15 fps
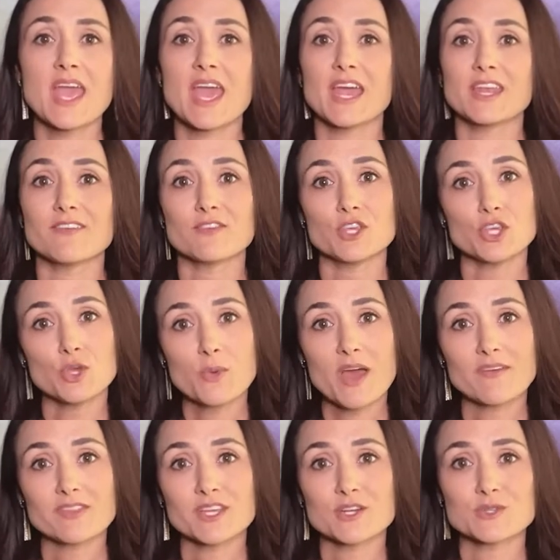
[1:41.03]
And if you
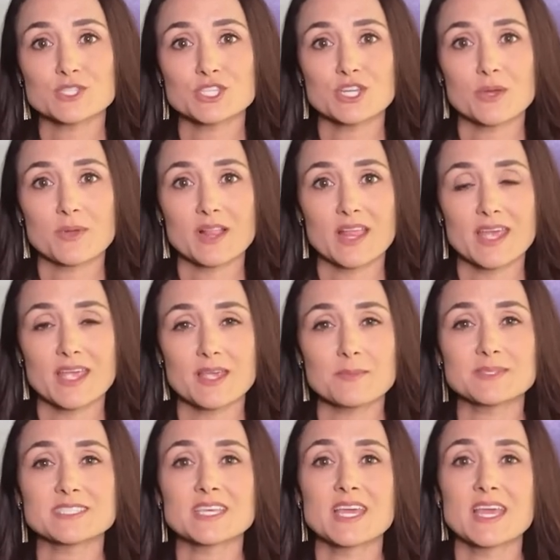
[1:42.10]
have little to no
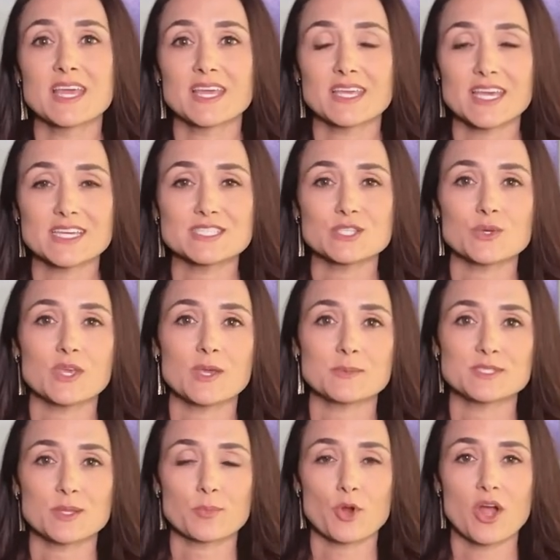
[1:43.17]
claims, guess who keeps
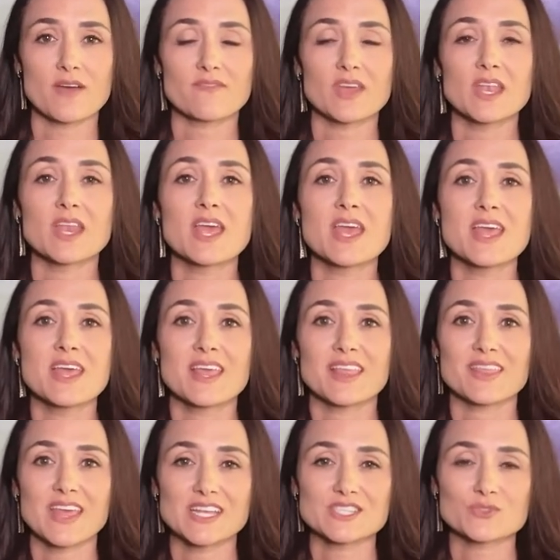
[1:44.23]
the profit?
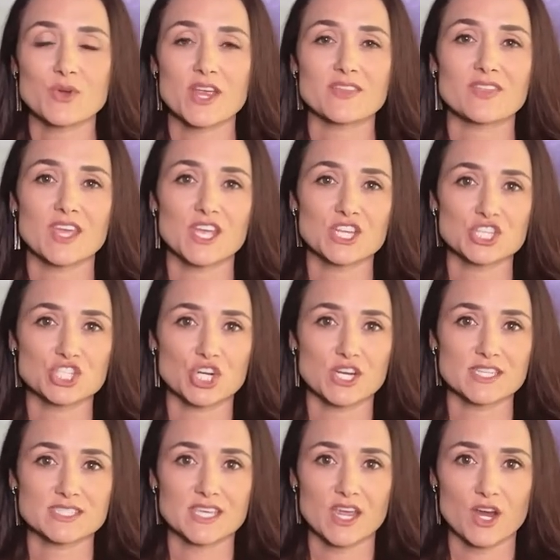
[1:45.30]
That's right, the
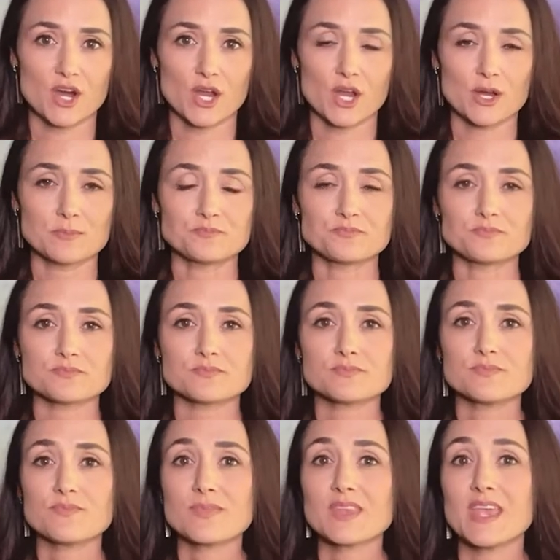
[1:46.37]
insurance carrier.
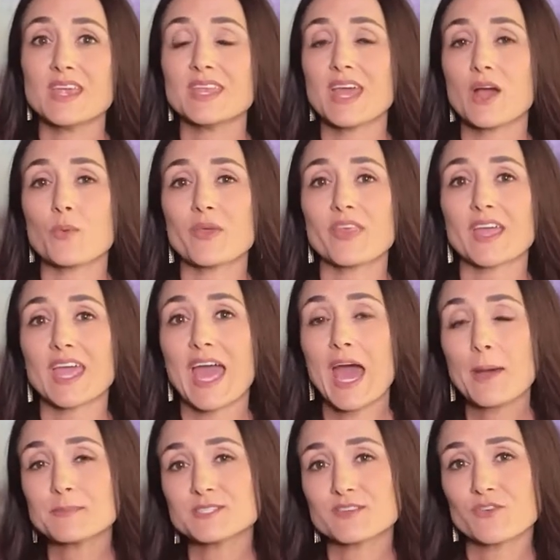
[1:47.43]
Now with a
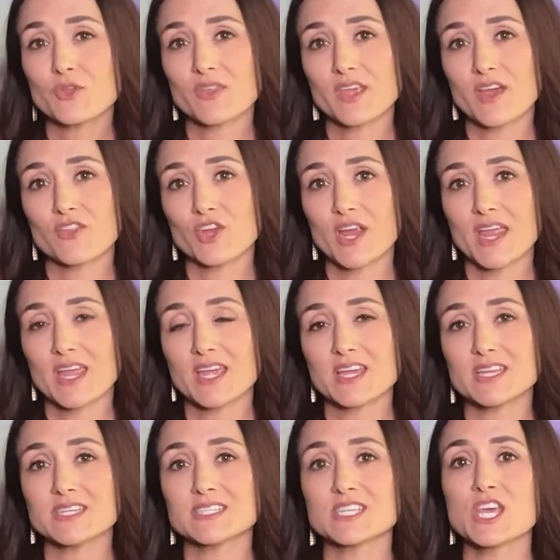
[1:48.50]
captive, on the other
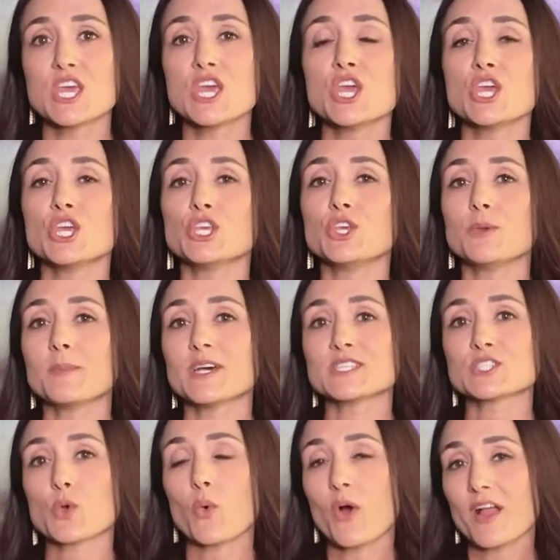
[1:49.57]
hand, you
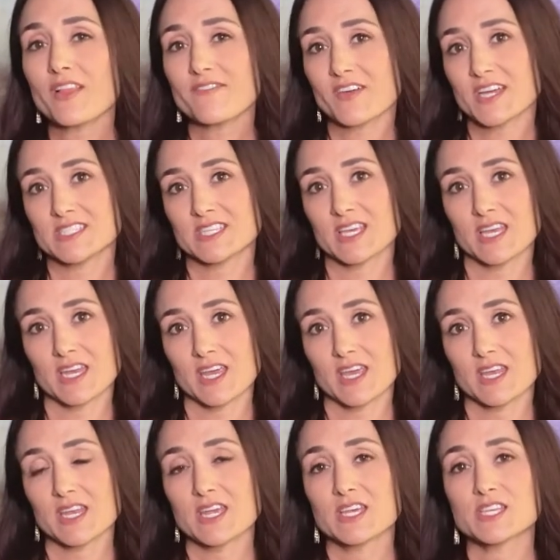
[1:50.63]
must qualify to get
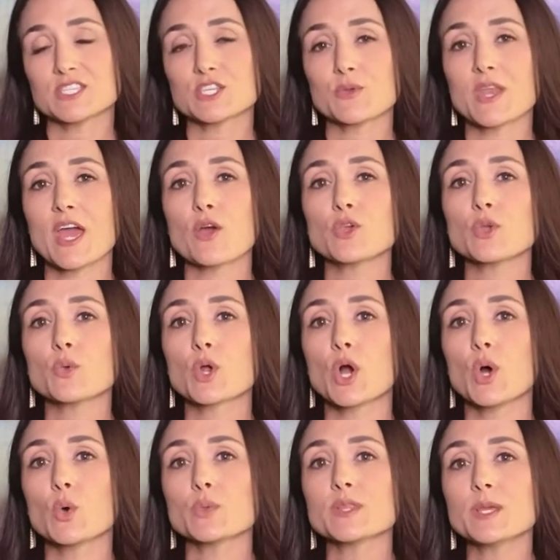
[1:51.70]
in, so now you are
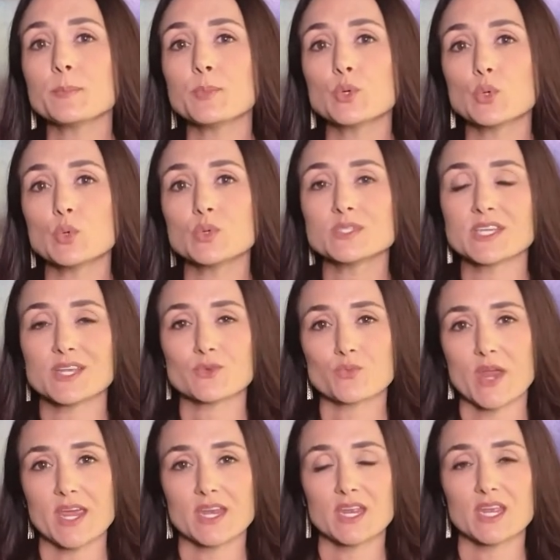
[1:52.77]
only pooled and
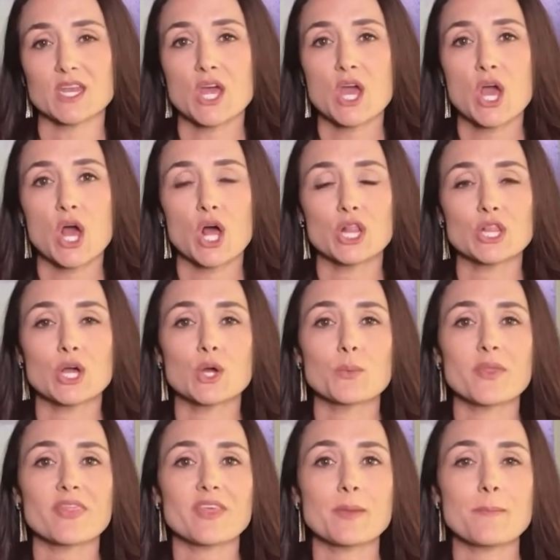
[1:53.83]
rated along
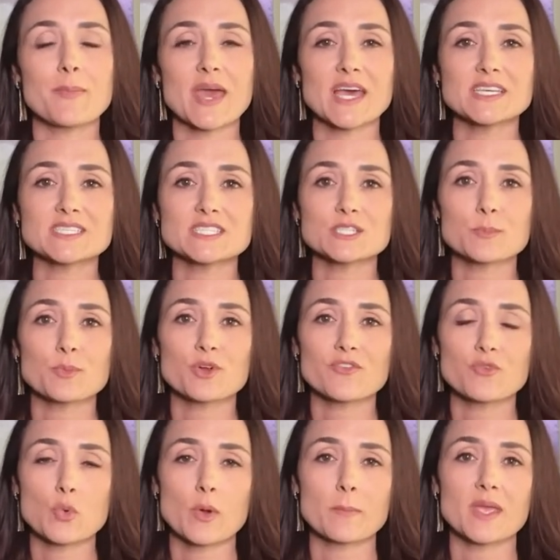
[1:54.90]
with the best
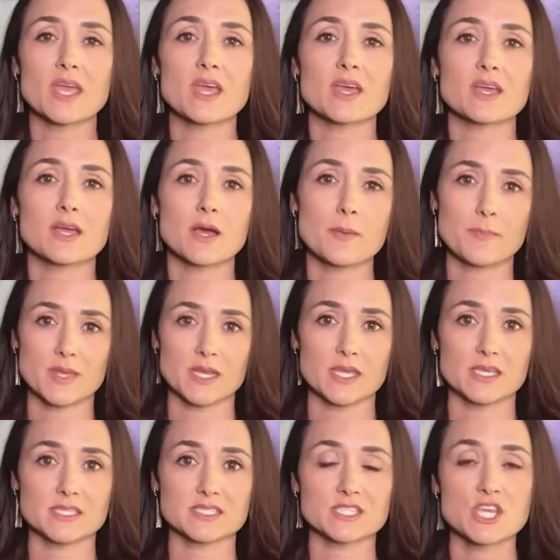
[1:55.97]
performing
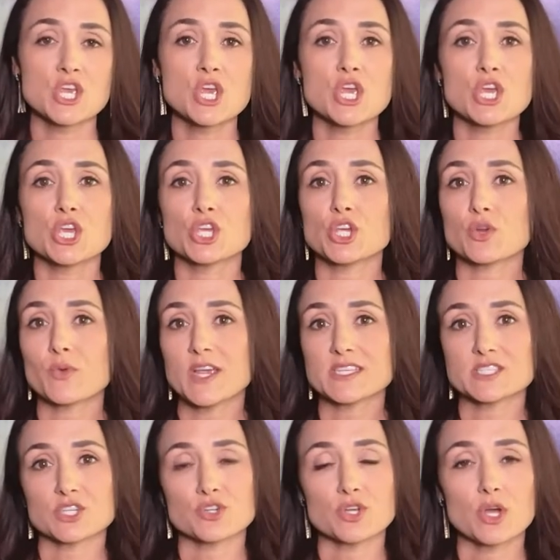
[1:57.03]
companies. Your
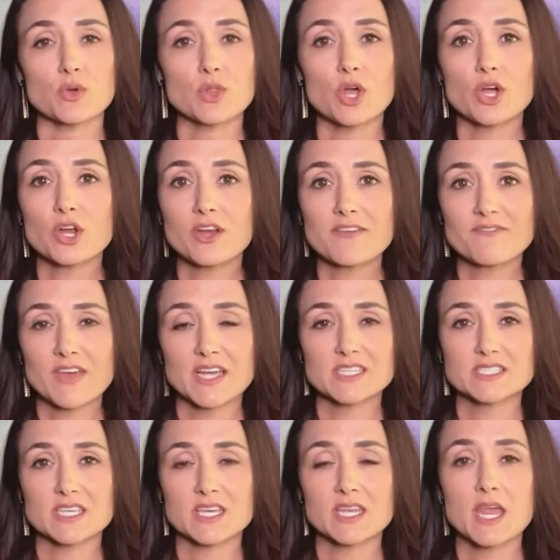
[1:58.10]
rates are no longer
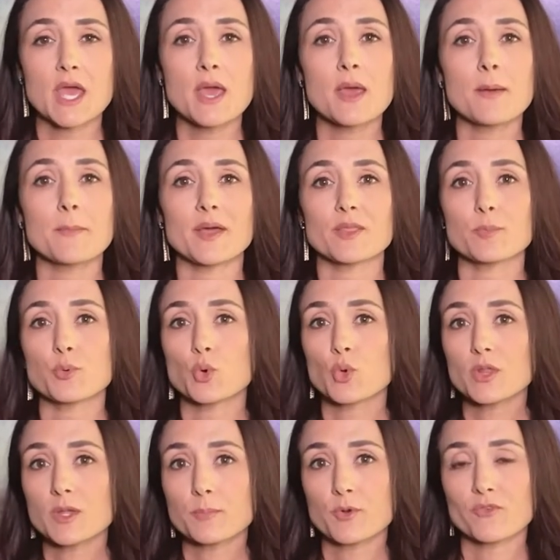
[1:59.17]
affected by the
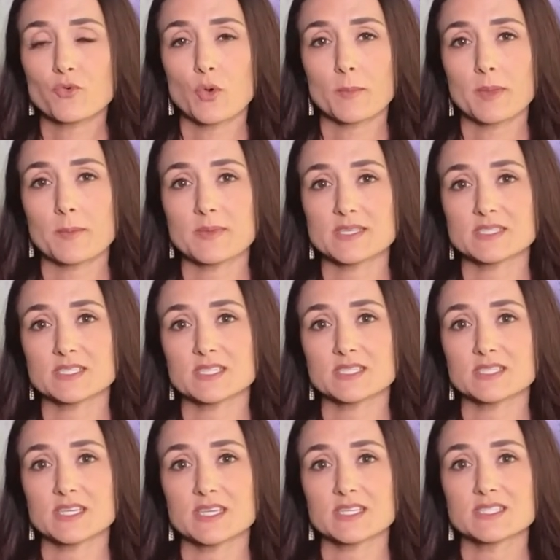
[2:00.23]
poorly performing
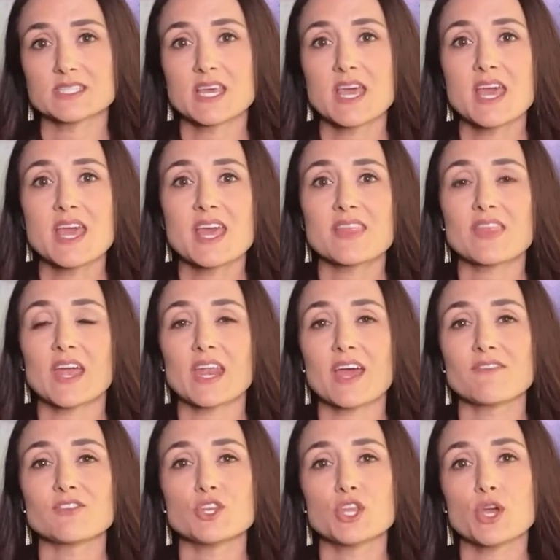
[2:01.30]
businesses that
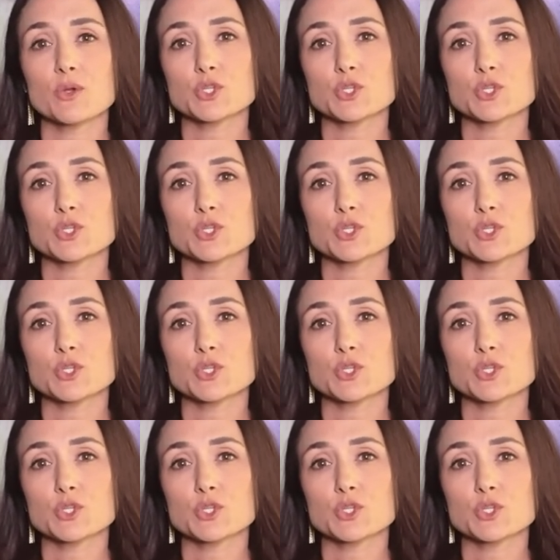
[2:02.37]
have no